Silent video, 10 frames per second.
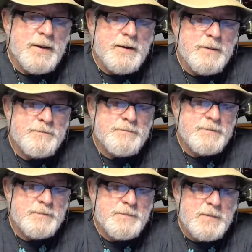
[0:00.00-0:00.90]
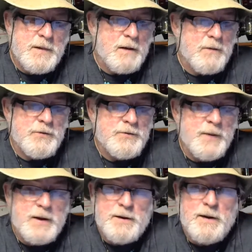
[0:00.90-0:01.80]
And I
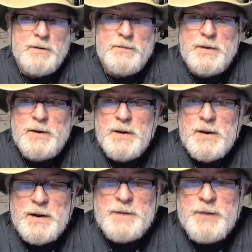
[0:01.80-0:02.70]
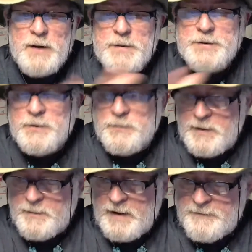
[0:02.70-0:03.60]
always make another one. It probably
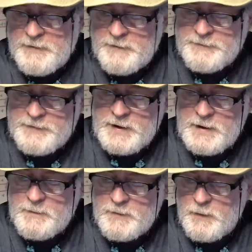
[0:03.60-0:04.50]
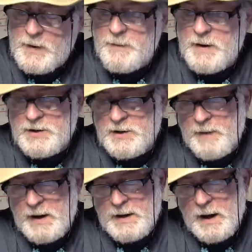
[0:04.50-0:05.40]
took me about 15, 20 minutes
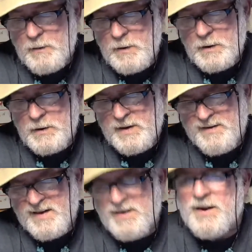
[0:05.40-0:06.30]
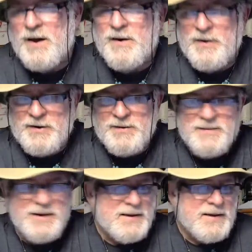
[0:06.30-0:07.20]
to make that one because that was a little harder.
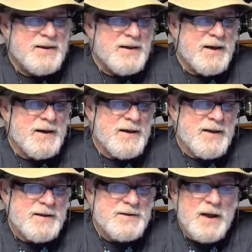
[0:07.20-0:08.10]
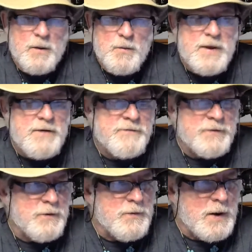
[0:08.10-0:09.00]
That's a lot of
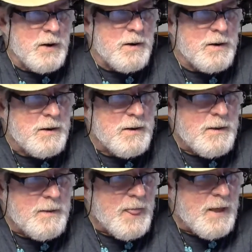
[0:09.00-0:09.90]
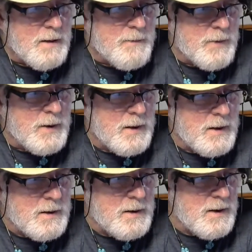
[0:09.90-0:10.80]
weaving going on.
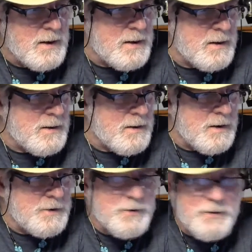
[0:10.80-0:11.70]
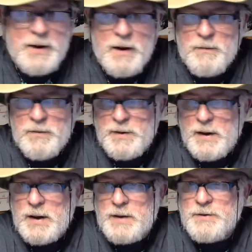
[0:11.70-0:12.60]
But it turned out
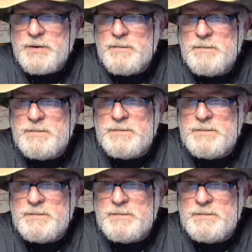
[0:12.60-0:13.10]
real nice.